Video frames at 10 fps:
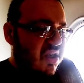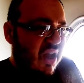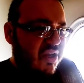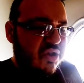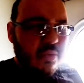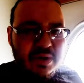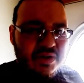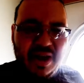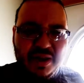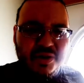I squeezed
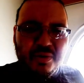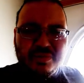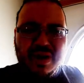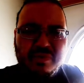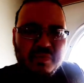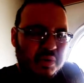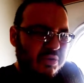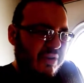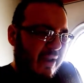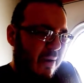it out of tubes like it
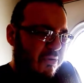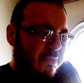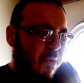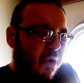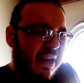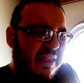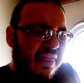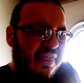was like I was putting